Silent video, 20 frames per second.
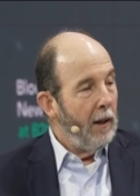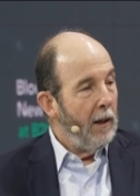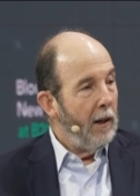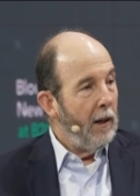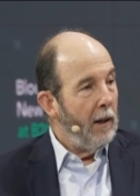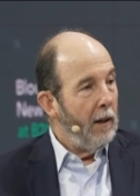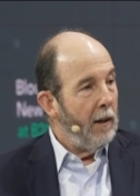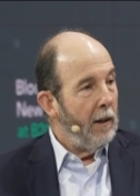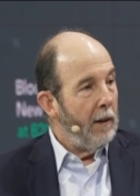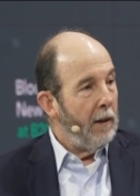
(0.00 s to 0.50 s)

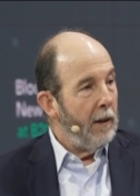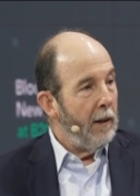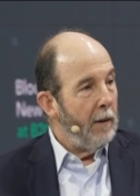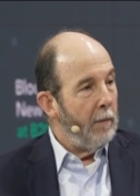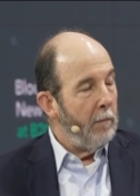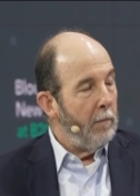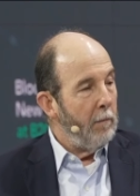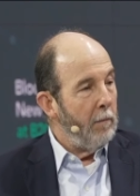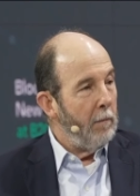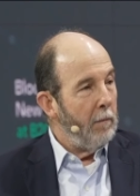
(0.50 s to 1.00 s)

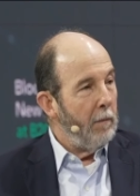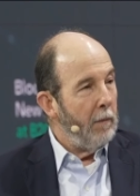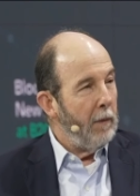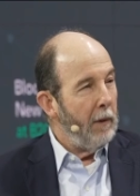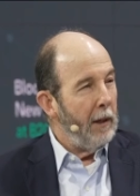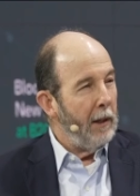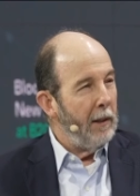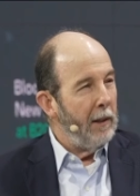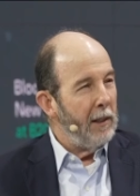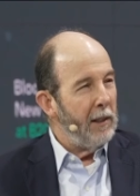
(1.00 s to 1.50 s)

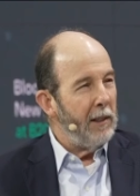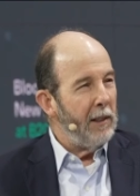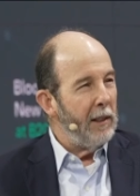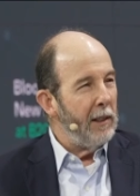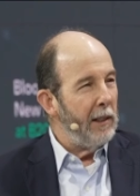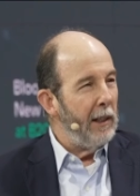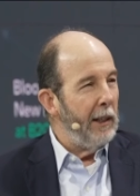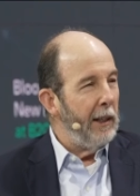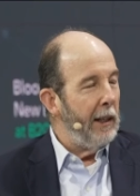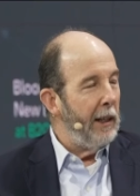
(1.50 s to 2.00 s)
And this is
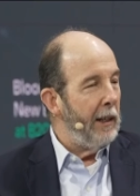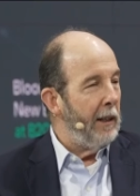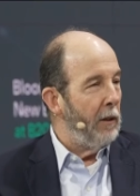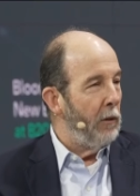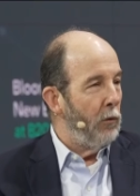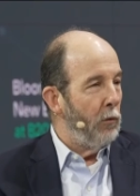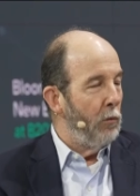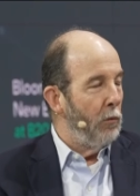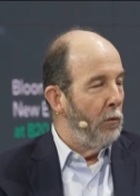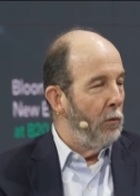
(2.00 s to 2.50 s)
leading
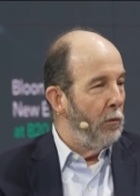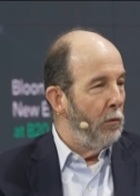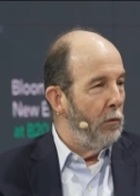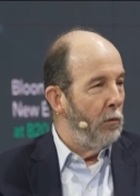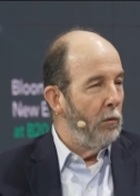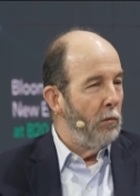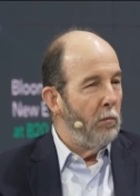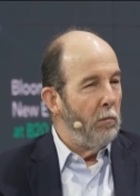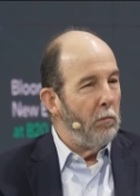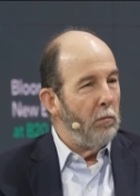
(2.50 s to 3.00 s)

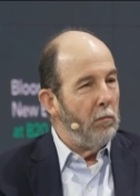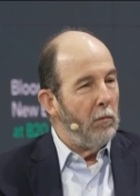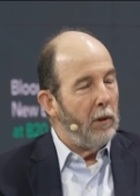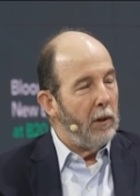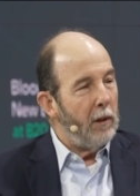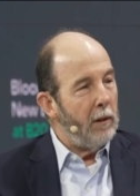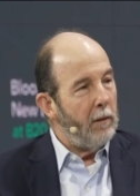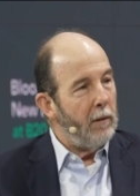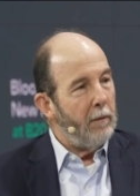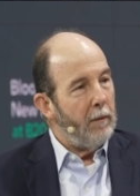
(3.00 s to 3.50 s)
to,
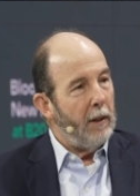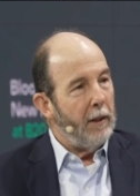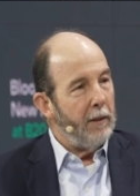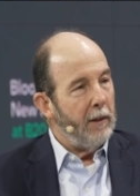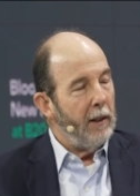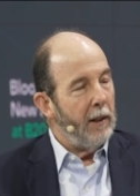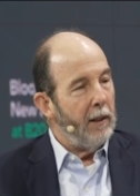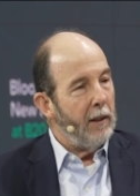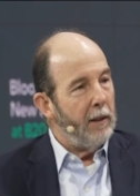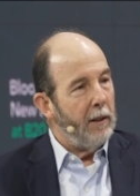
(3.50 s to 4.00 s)
I
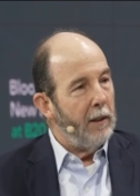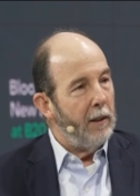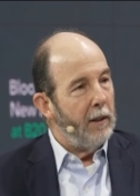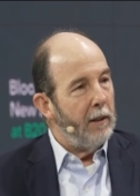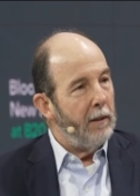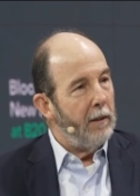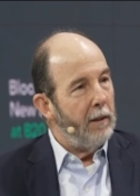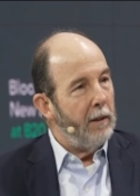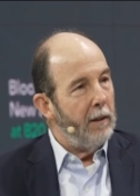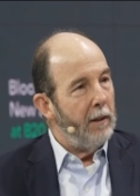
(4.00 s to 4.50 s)
think,
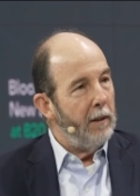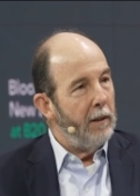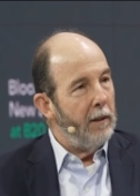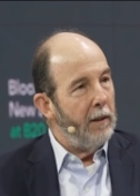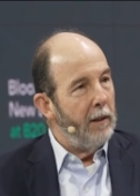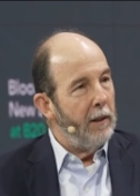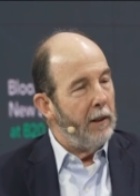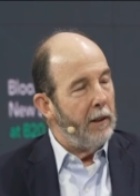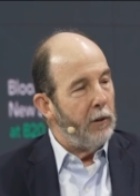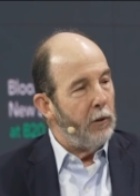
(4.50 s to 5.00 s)

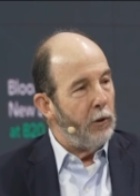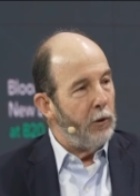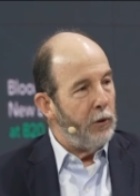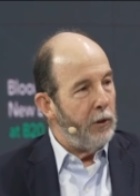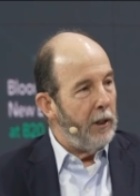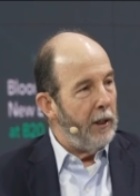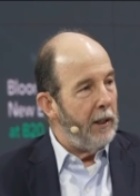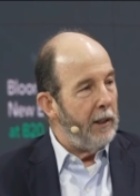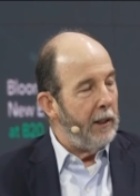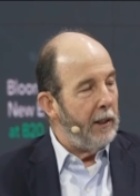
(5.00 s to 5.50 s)
the
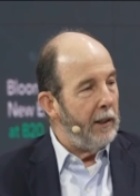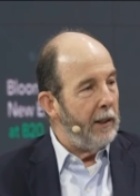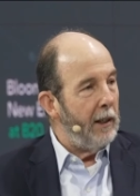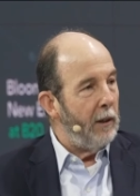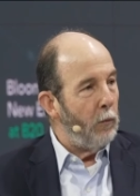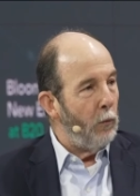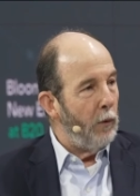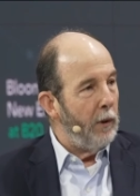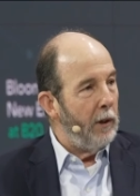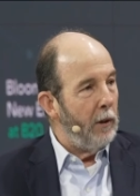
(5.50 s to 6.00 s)
understanding that
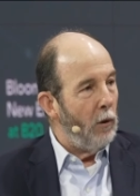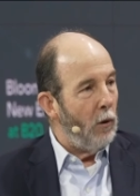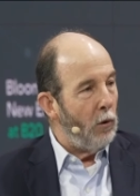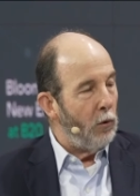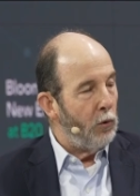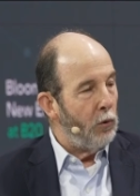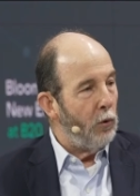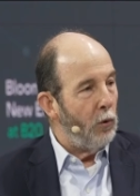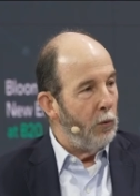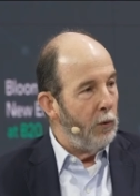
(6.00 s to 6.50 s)
we
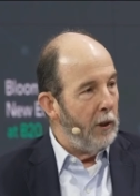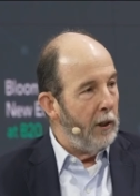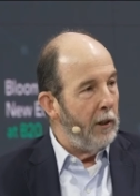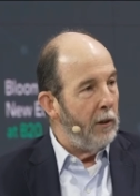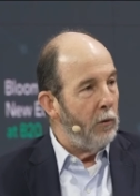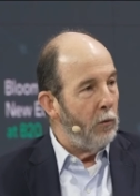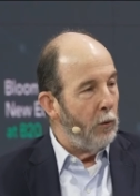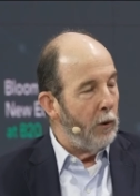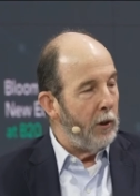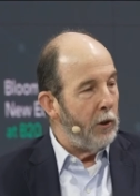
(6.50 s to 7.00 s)
also need
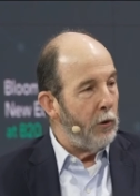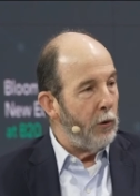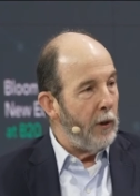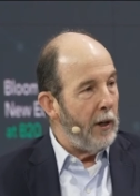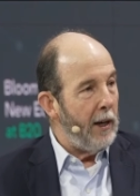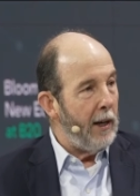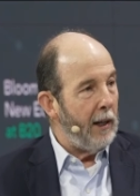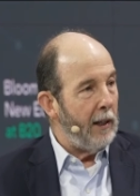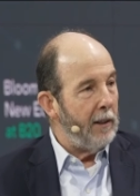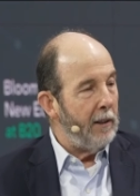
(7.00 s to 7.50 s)
to
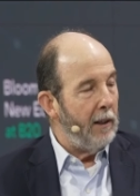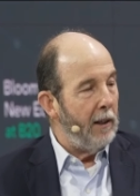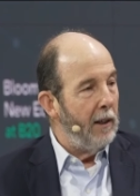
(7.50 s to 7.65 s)
attract